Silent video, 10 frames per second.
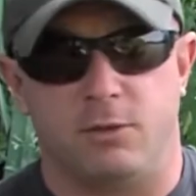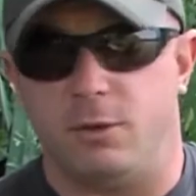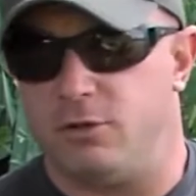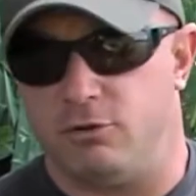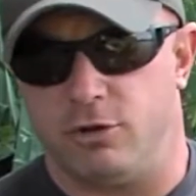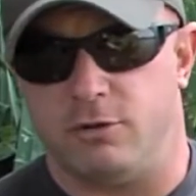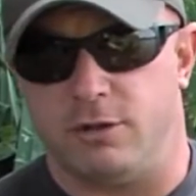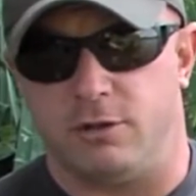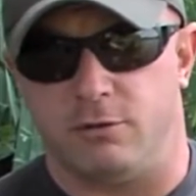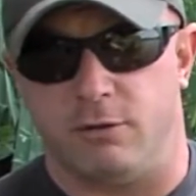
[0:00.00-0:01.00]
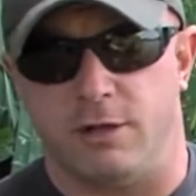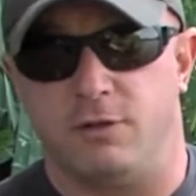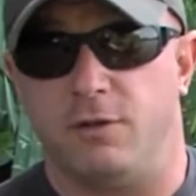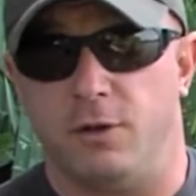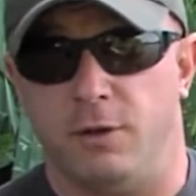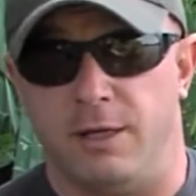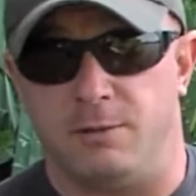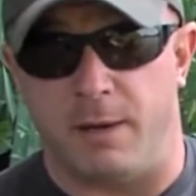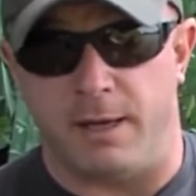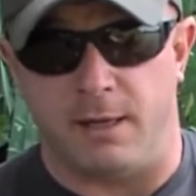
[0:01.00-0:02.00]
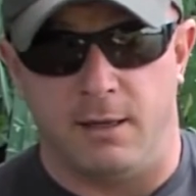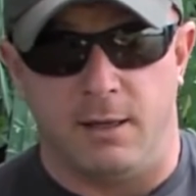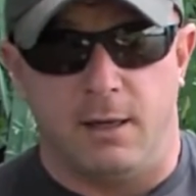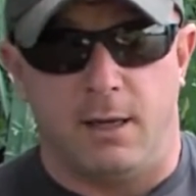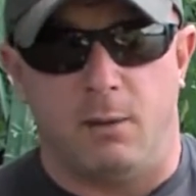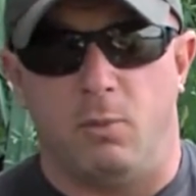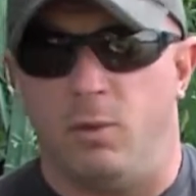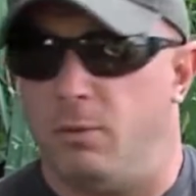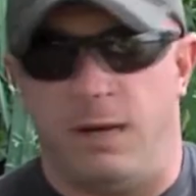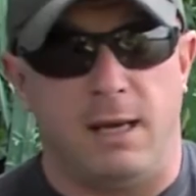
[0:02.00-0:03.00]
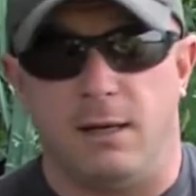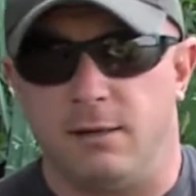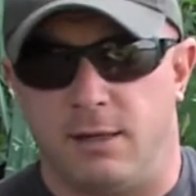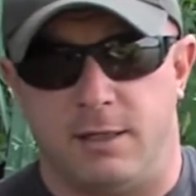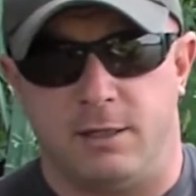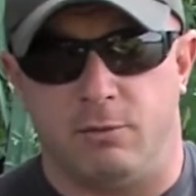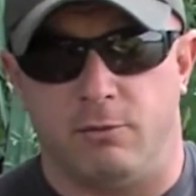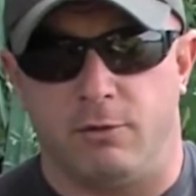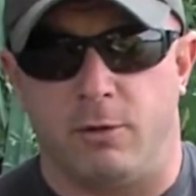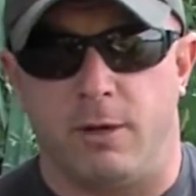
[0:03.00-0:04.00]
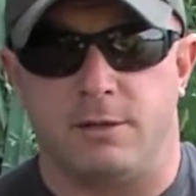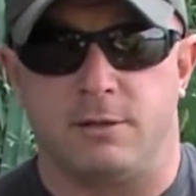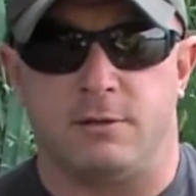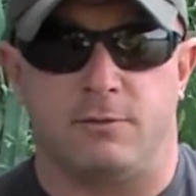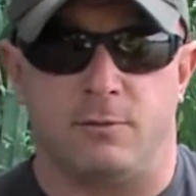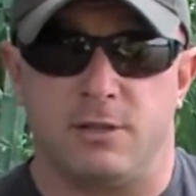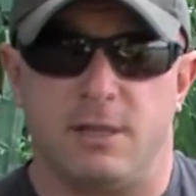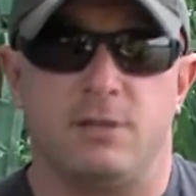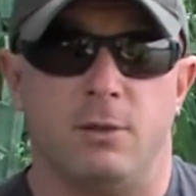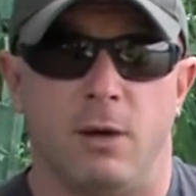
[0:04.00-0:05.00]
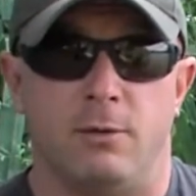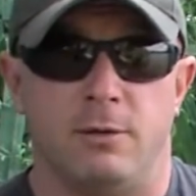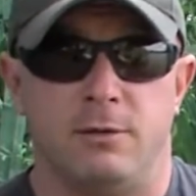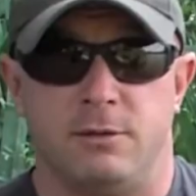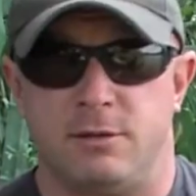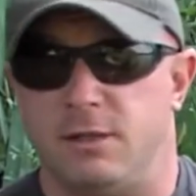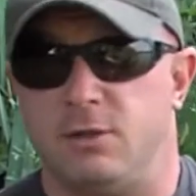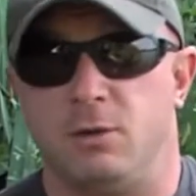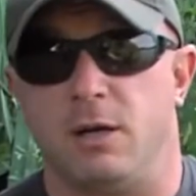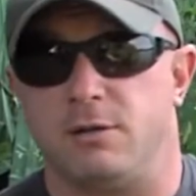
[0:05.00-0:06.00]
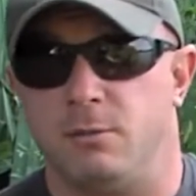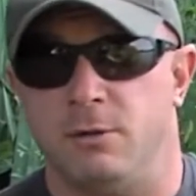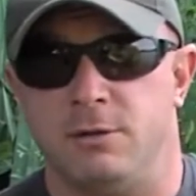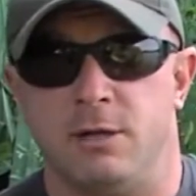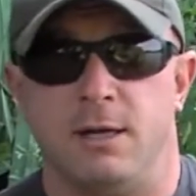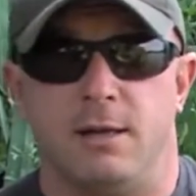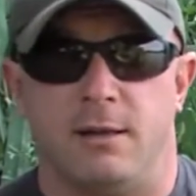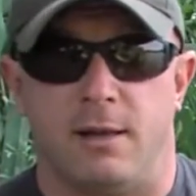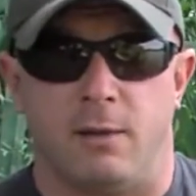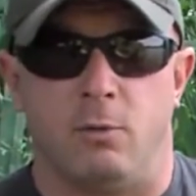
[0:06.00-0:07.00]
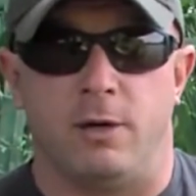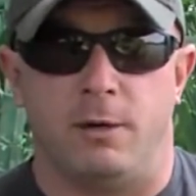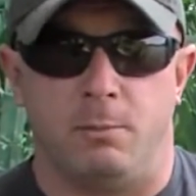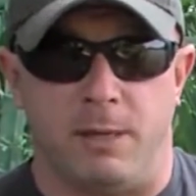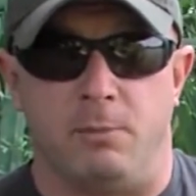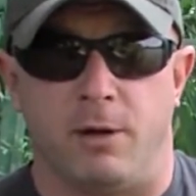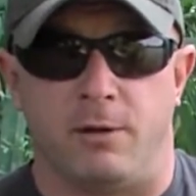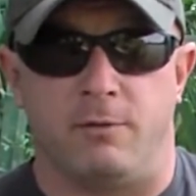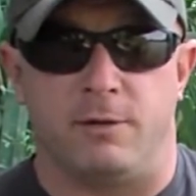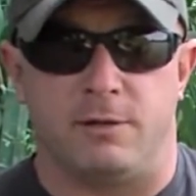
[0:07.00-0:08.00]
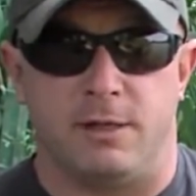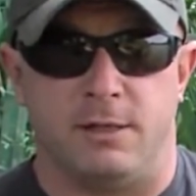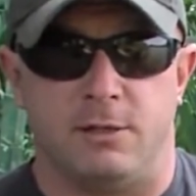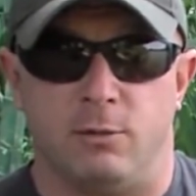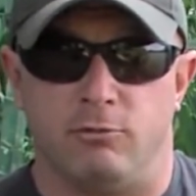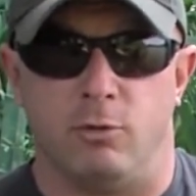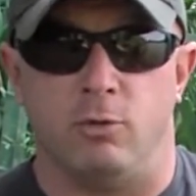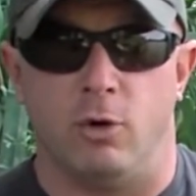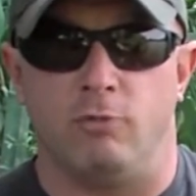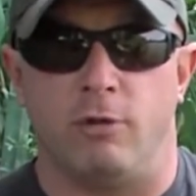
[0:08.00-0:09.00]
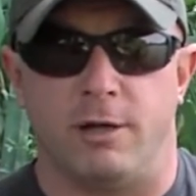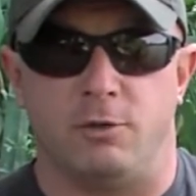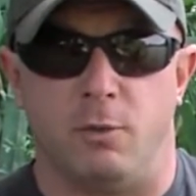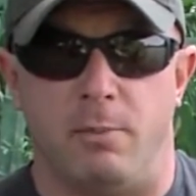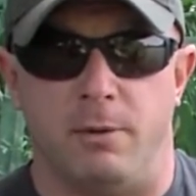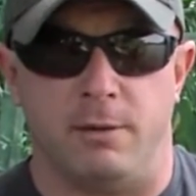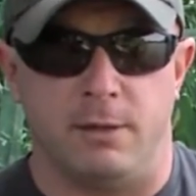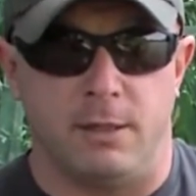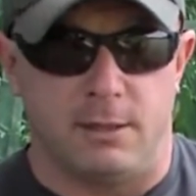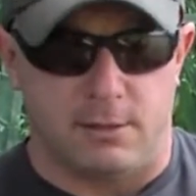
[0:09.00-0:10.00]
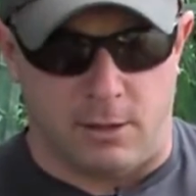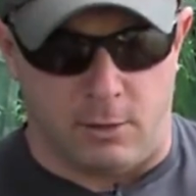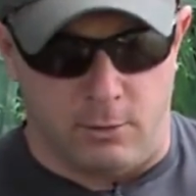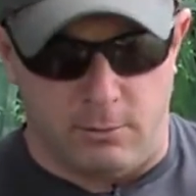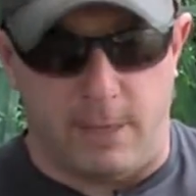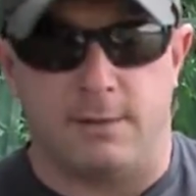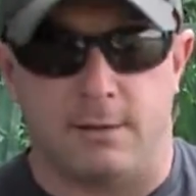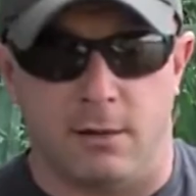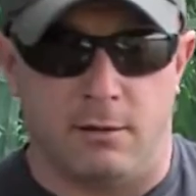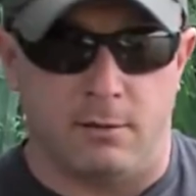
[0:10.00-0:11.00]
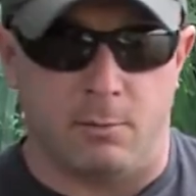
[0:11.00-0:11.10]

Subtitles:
we introduced it to the range a few years back, and we were inundated with requests from C2 owners, C2 customers, that they wanted a big brother for the C2, a real long range weapon. So enter the